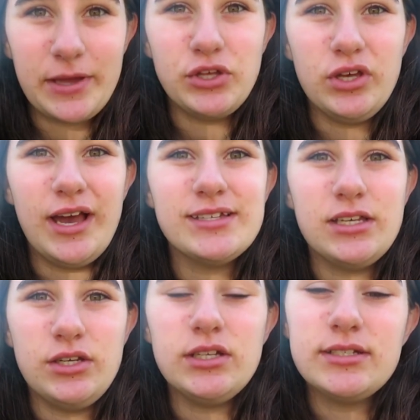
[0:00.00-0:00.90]
by you guys,
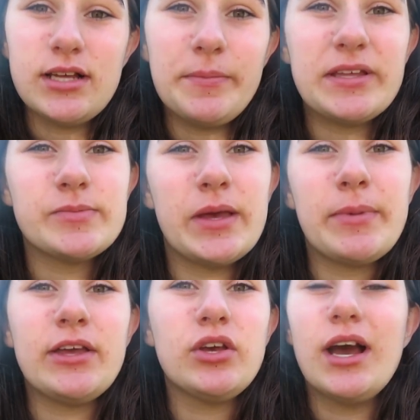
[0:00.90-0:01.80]
and you need to tell me it's made
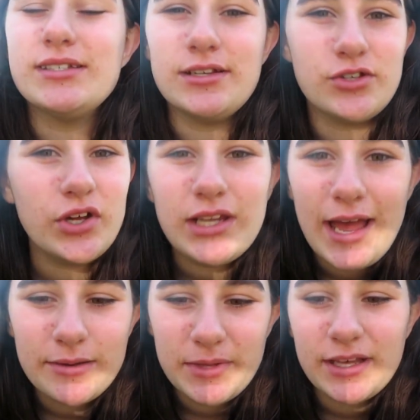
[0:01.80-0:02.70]
by you guys, and don't
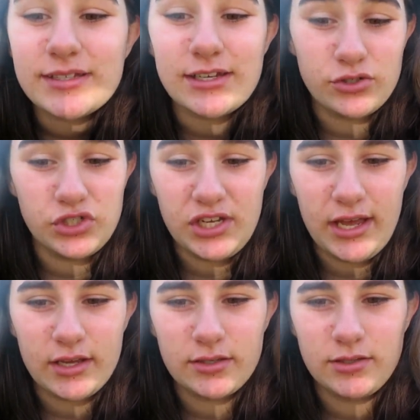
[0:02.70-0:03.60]
lie to me because I do
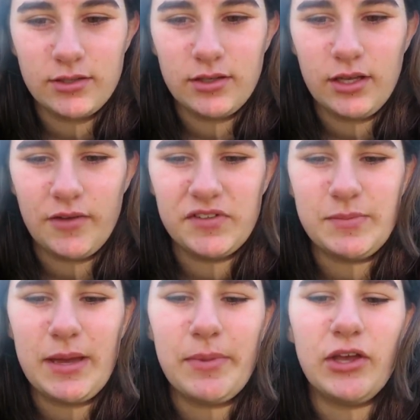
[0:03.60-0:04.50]
check if it's
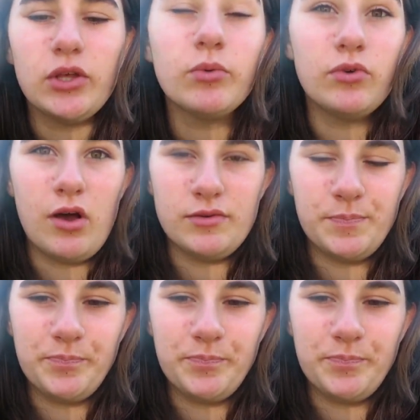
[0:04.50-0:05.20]
made by you or not.